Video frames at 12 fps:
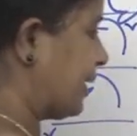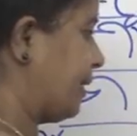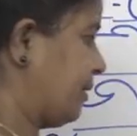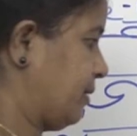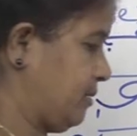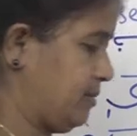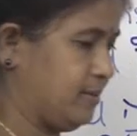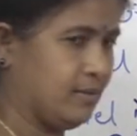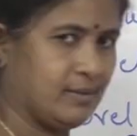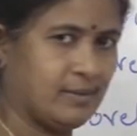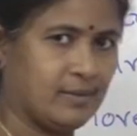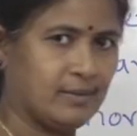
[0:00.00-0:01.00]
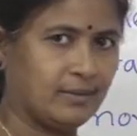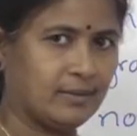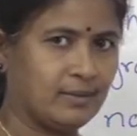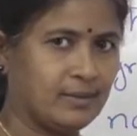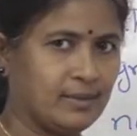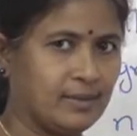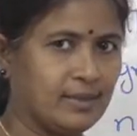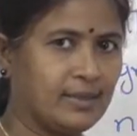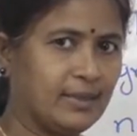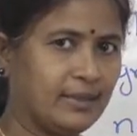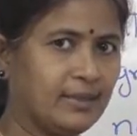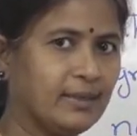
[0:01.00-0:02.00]
N.
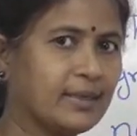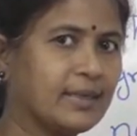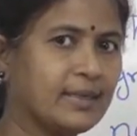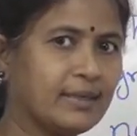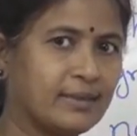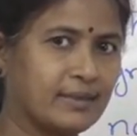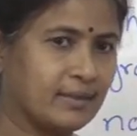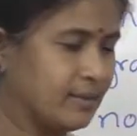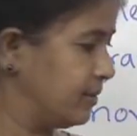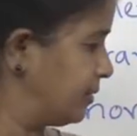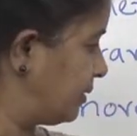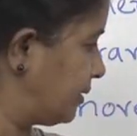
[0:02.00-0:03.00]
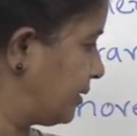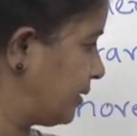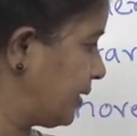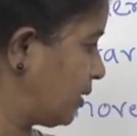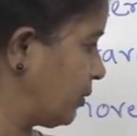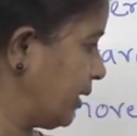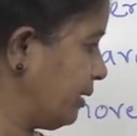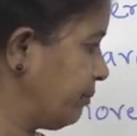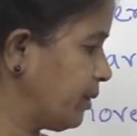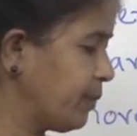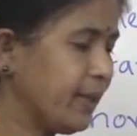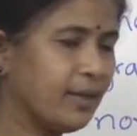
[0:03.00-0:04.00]
N, cur. Now in
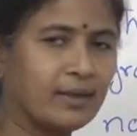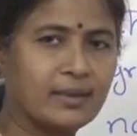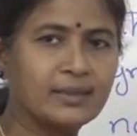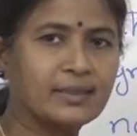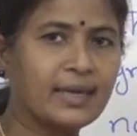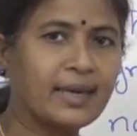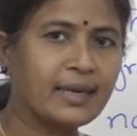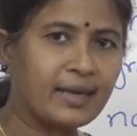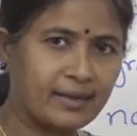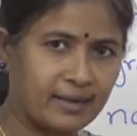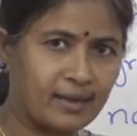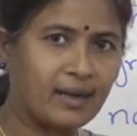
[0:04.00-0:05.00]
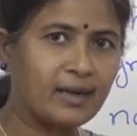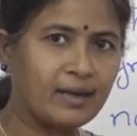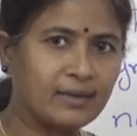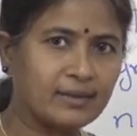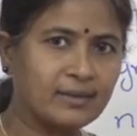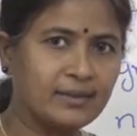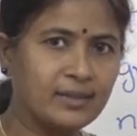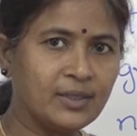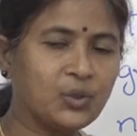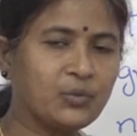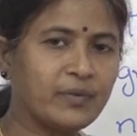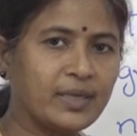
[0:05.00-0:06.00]
between K and R,
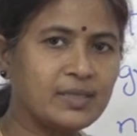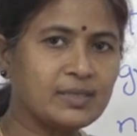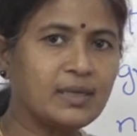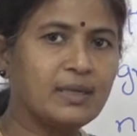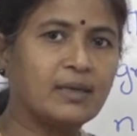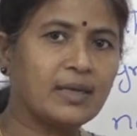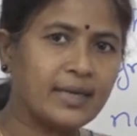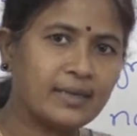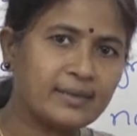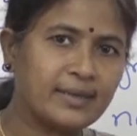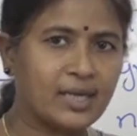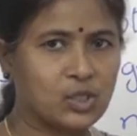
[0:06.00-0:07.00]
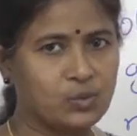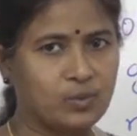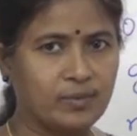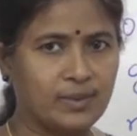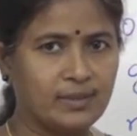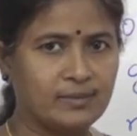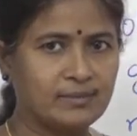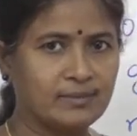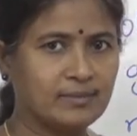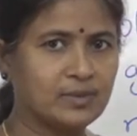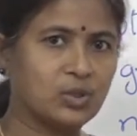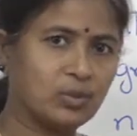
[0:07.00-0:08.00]
you find light dash vowel.
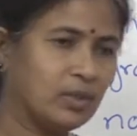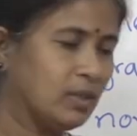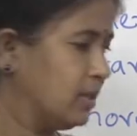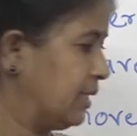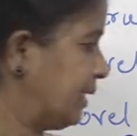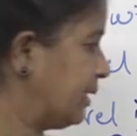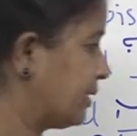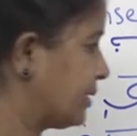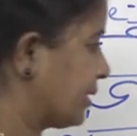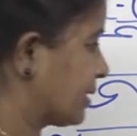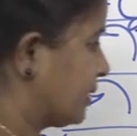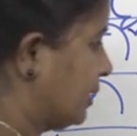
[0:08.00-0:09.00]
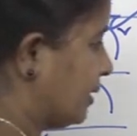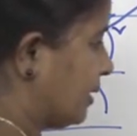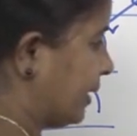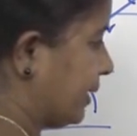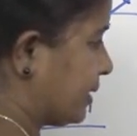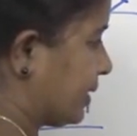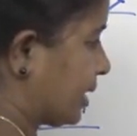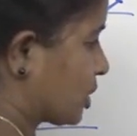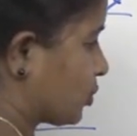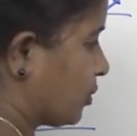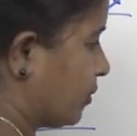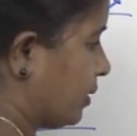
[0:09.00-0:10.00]
So intersect light
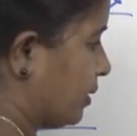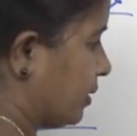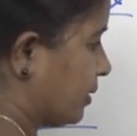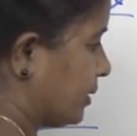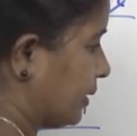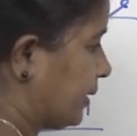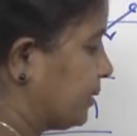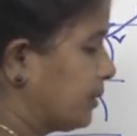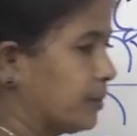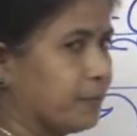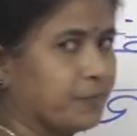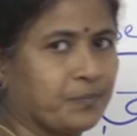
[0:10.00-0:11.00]
dash vowel here.